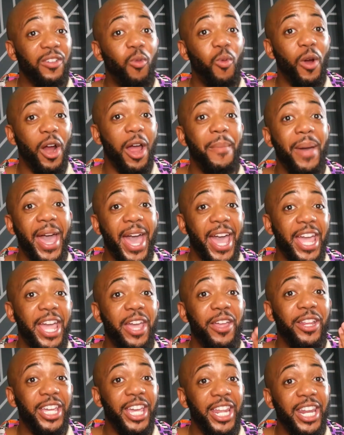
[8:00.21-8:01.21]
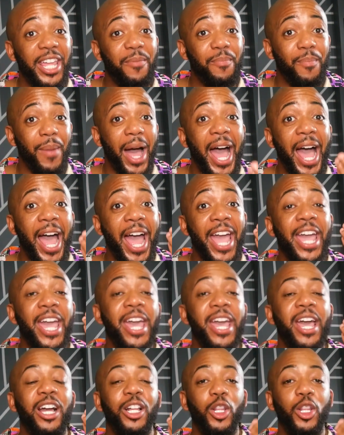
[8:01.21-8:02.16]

of where I'm at in getting my